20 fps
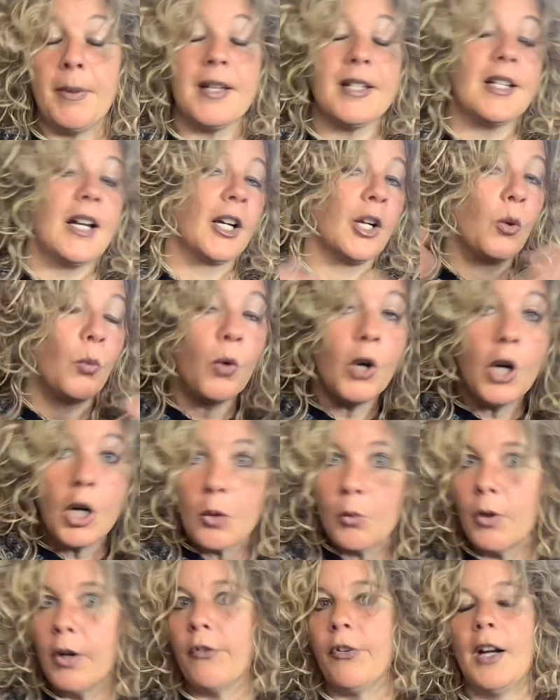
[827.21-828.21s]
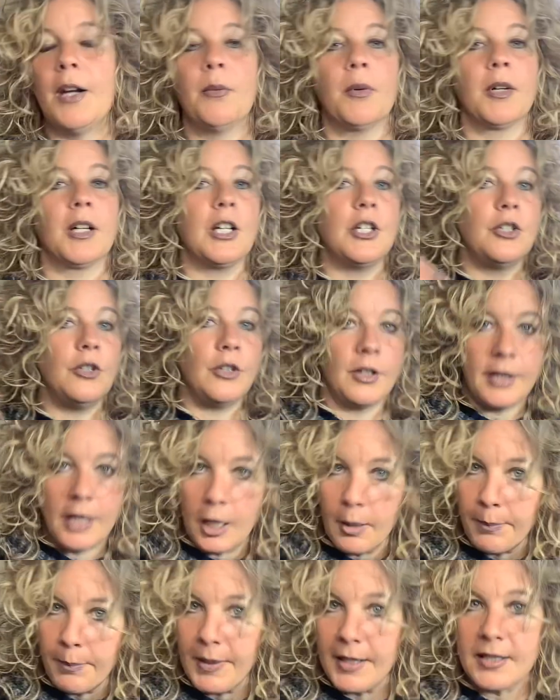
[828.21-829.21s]
It's not going to work. We're afraid we're going to do the
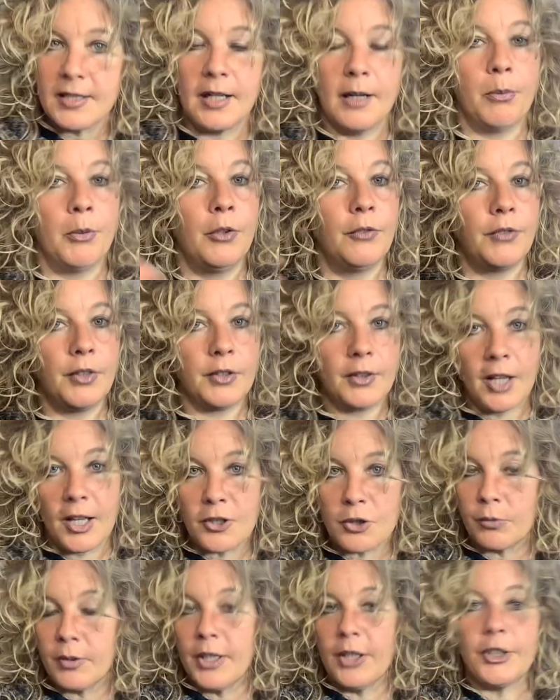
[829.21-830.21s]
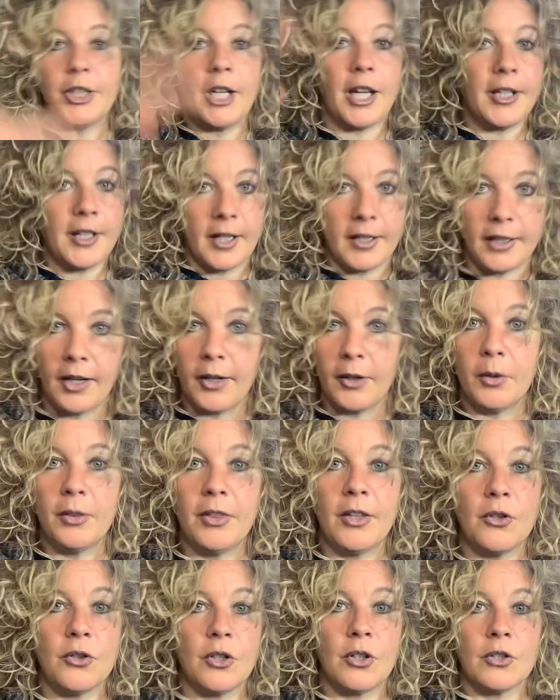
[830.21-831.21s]
therapy. It's going to prove the thoughts real, yada, yada,
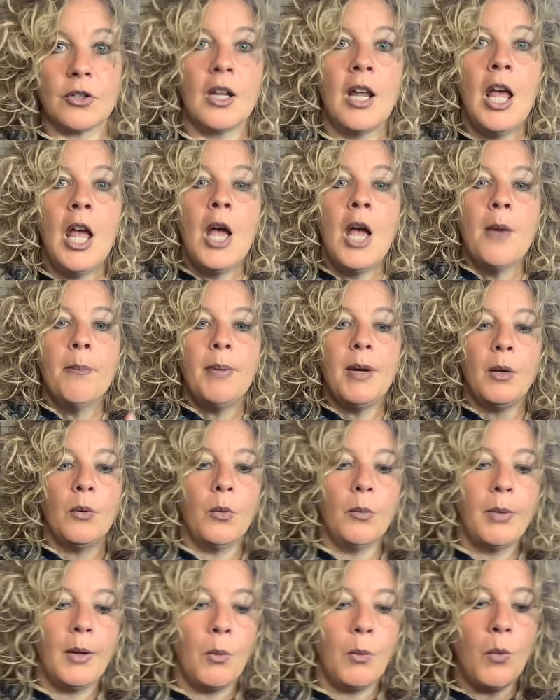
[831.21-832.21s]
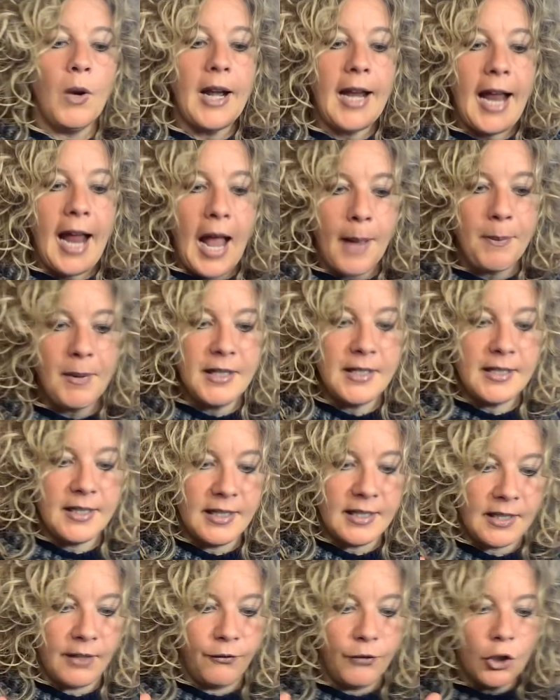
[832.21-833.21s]
yada. But what happens
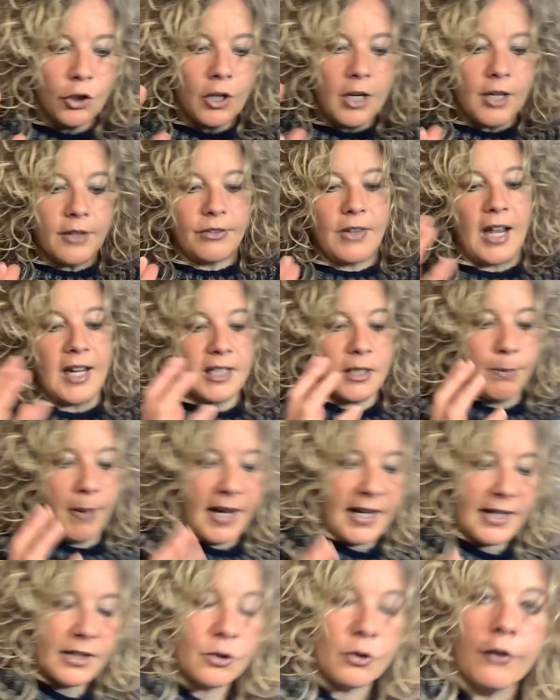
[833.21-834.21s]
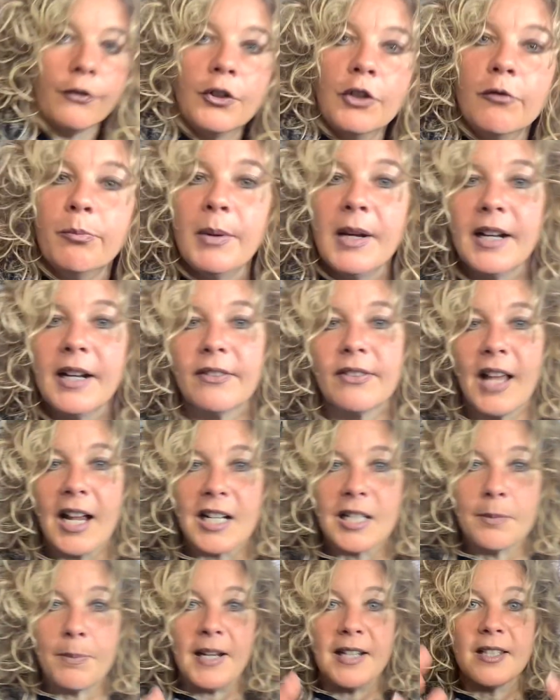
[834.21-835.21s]
is if you're at that space or if you've been at that
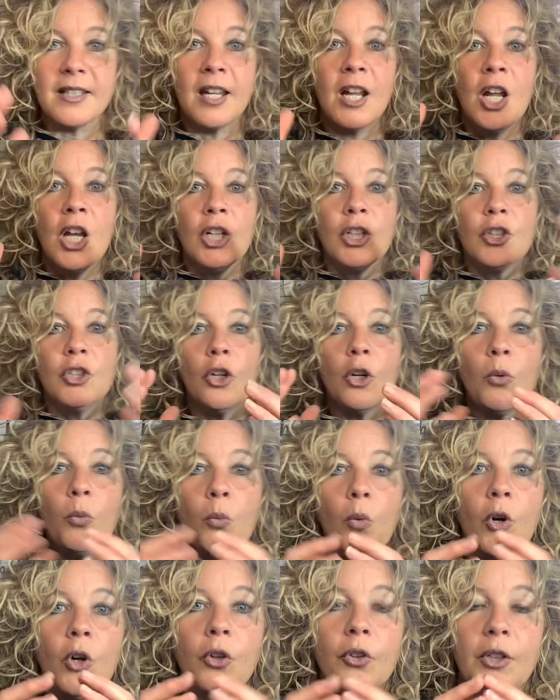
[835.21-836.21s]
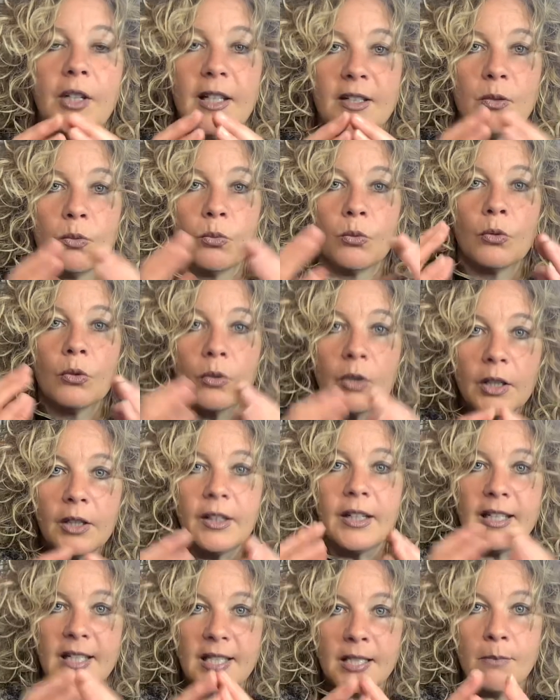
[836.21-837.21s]
space, your world gets
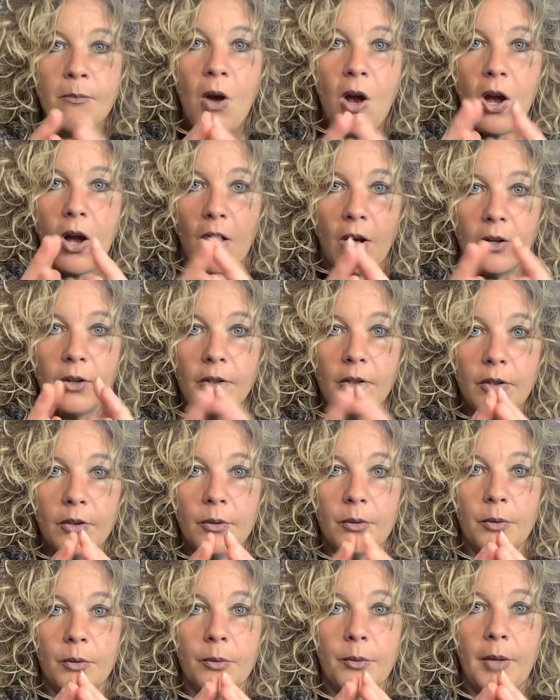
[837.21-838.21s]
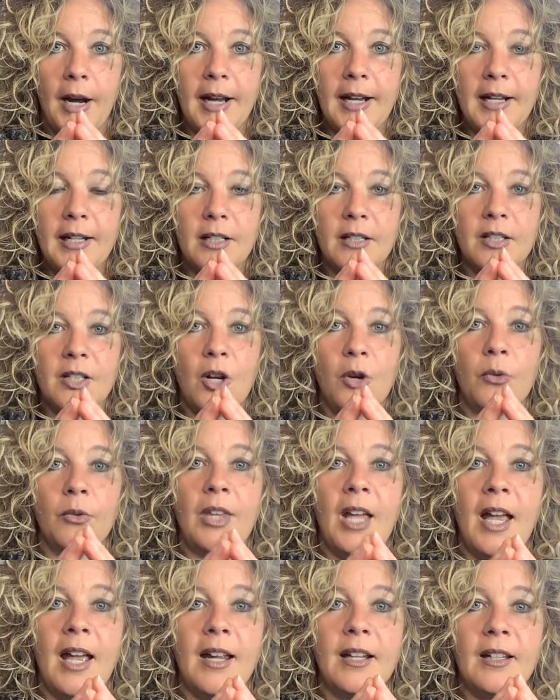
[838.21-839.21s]
really small. Right? So
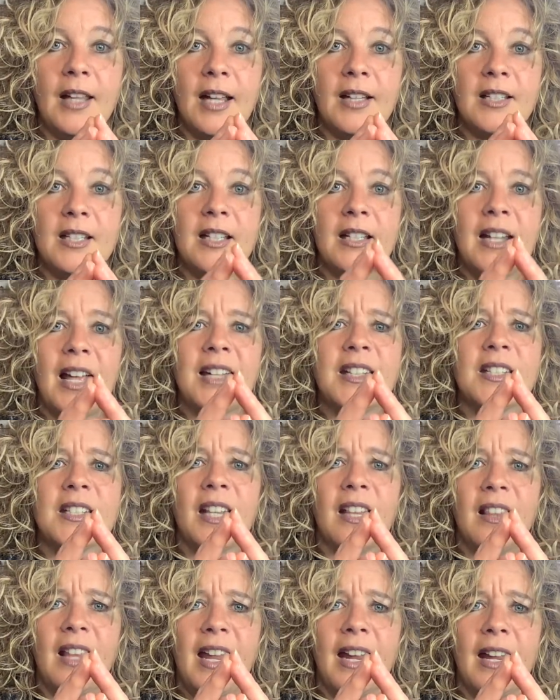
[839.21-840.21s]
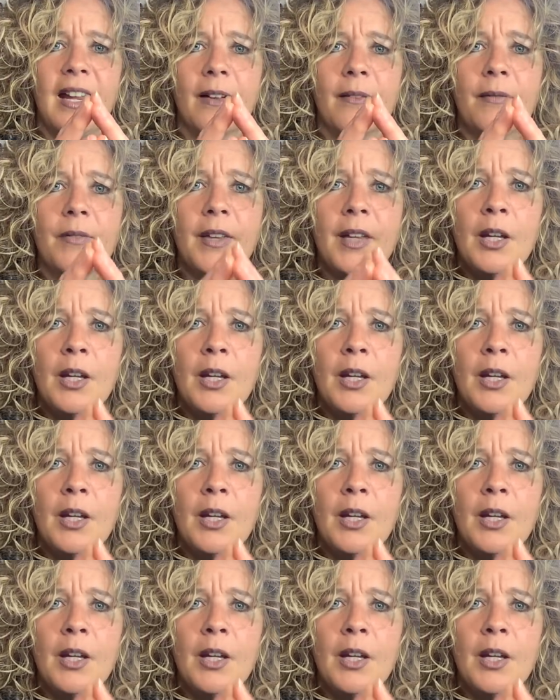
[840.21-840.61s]
that's the thing.